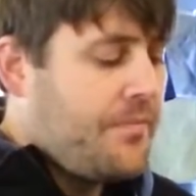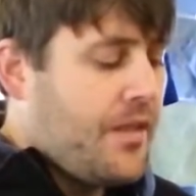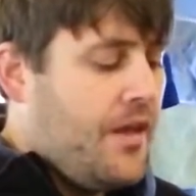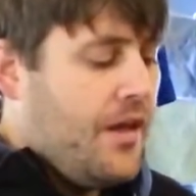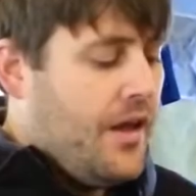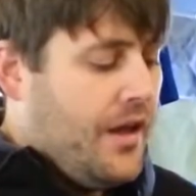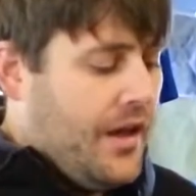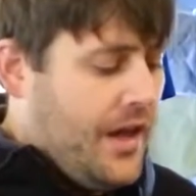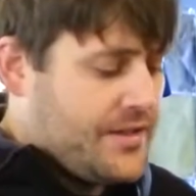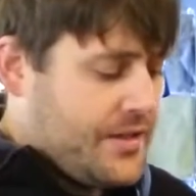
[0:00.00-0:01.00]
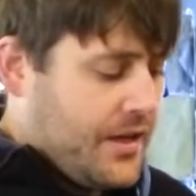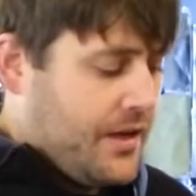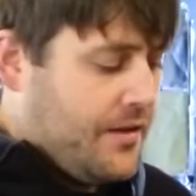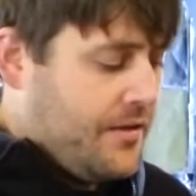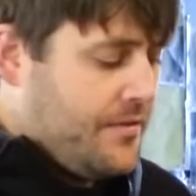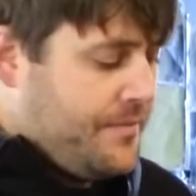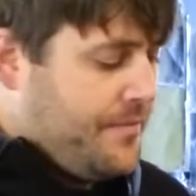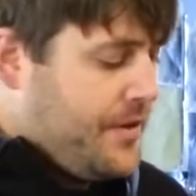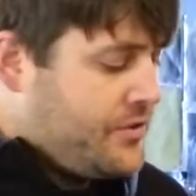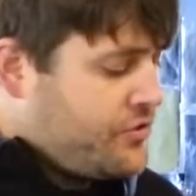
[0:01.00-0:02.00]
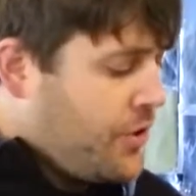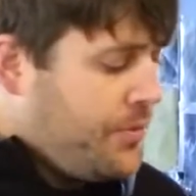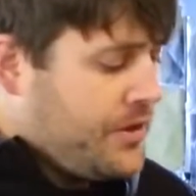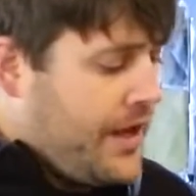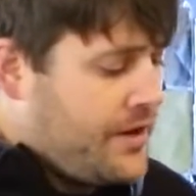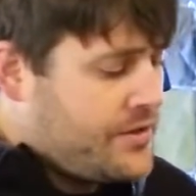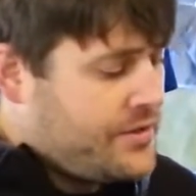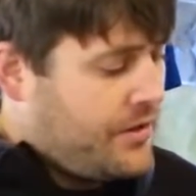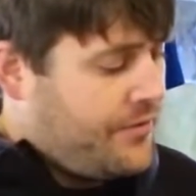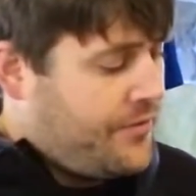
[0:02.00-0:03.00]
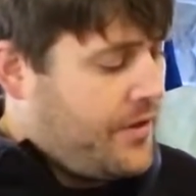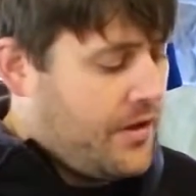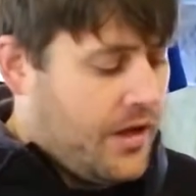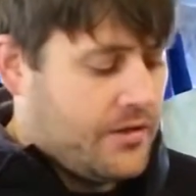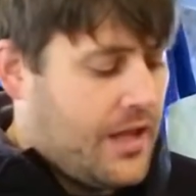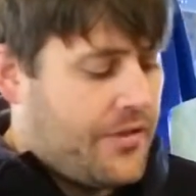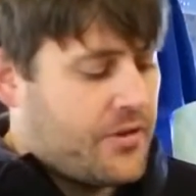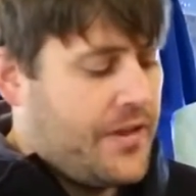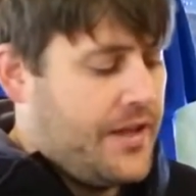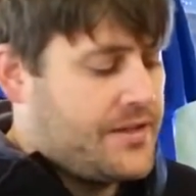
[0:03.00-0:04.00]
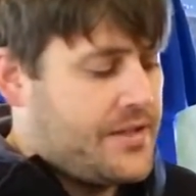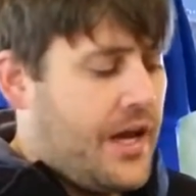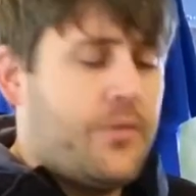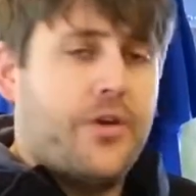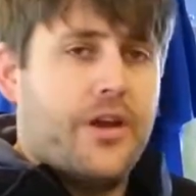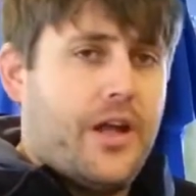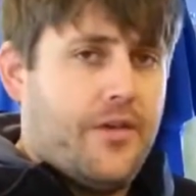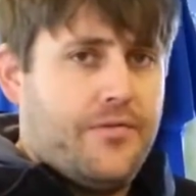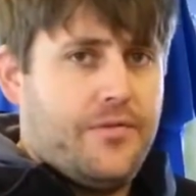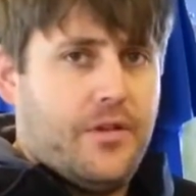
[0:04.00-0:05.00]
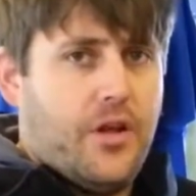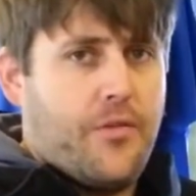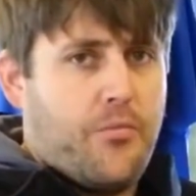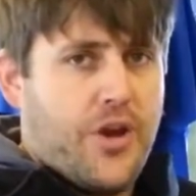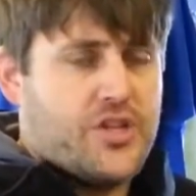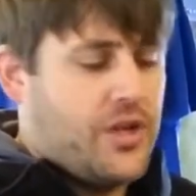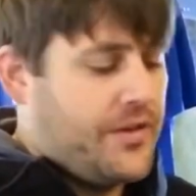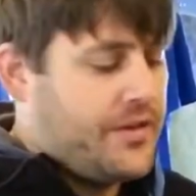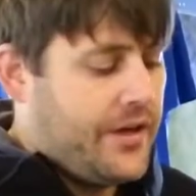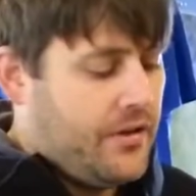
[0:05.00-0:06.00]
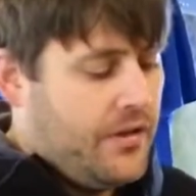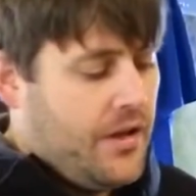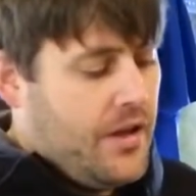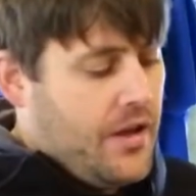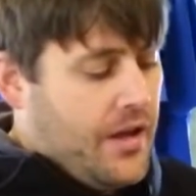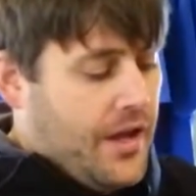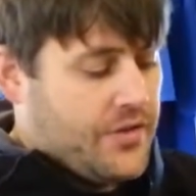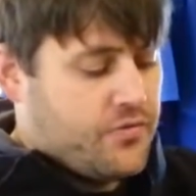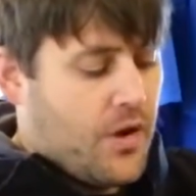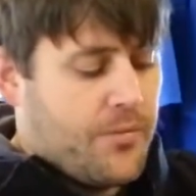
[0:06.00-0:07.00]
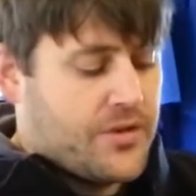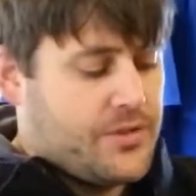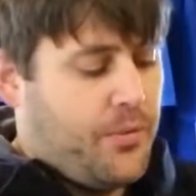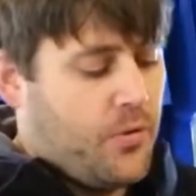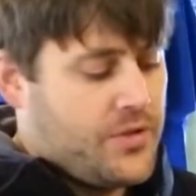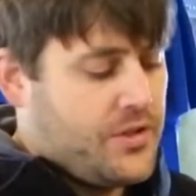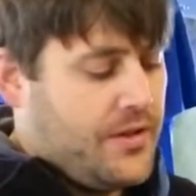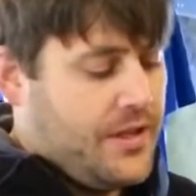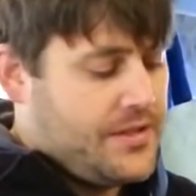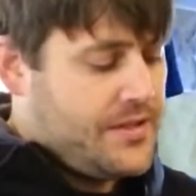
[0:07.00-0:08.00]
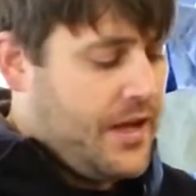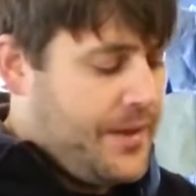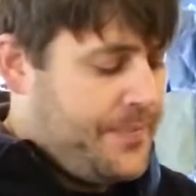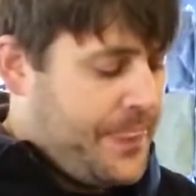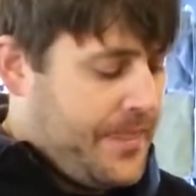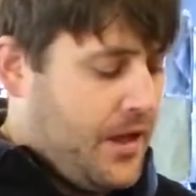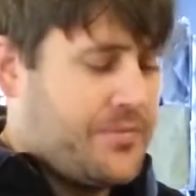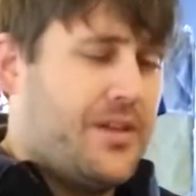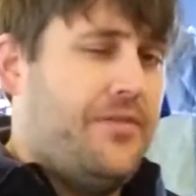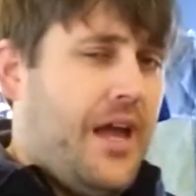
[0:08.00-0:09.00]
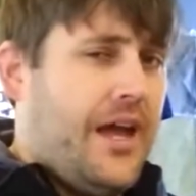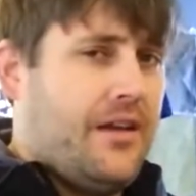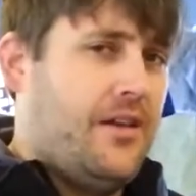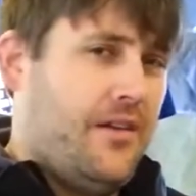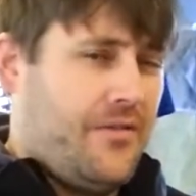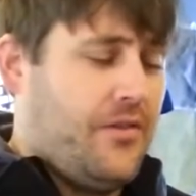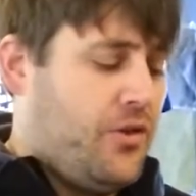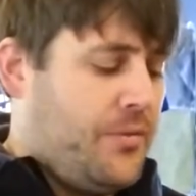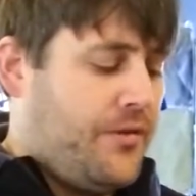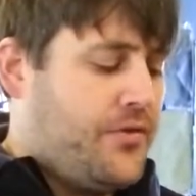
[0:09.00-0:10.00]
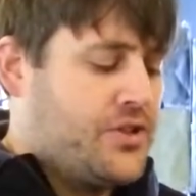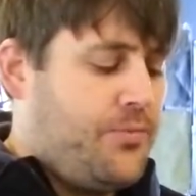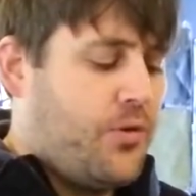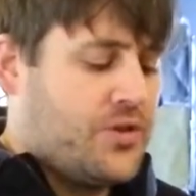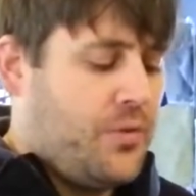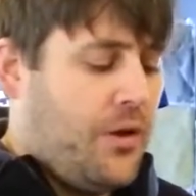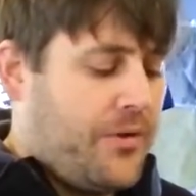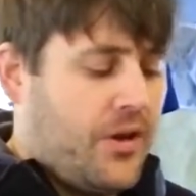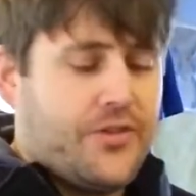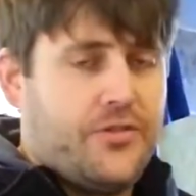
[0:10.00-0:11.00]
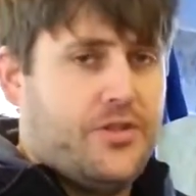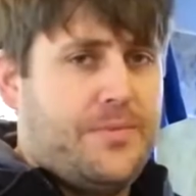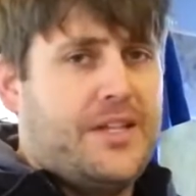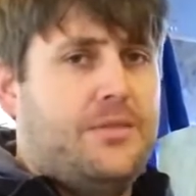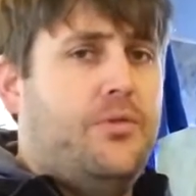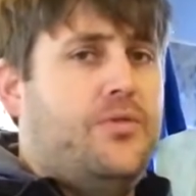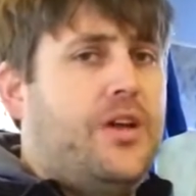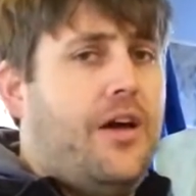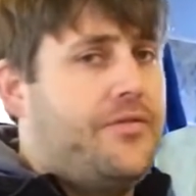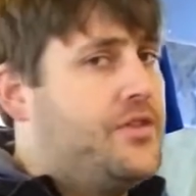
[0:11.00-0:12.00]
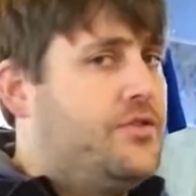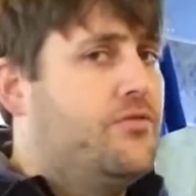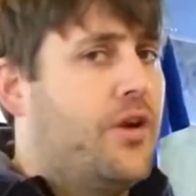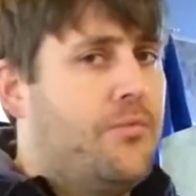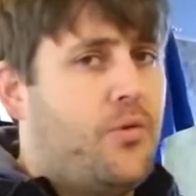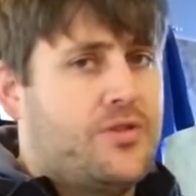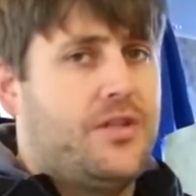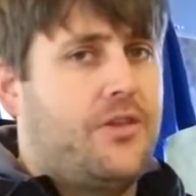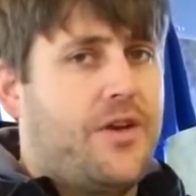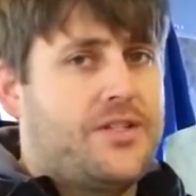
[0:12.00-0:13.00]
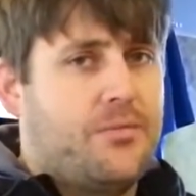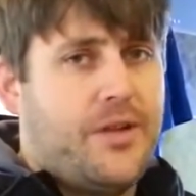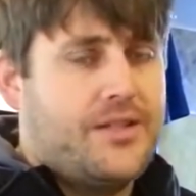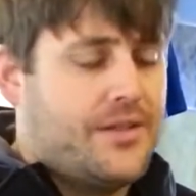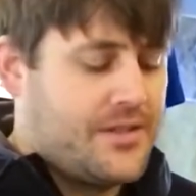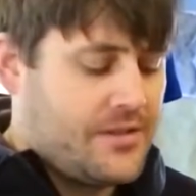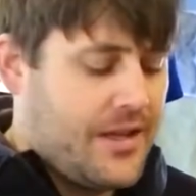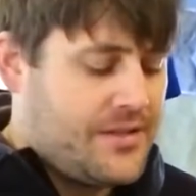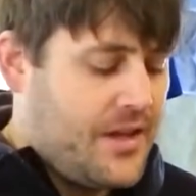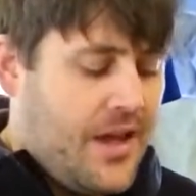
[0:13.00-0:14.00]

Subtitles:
It has triple layers of leather on the inside where you're going to have a lot of abrasion on the tunnel. It has rubber supports on the inside. It helps give you a little bit of foot support as well, but it also just makes the boot tough. These new running boards are like razor blades on the sleds,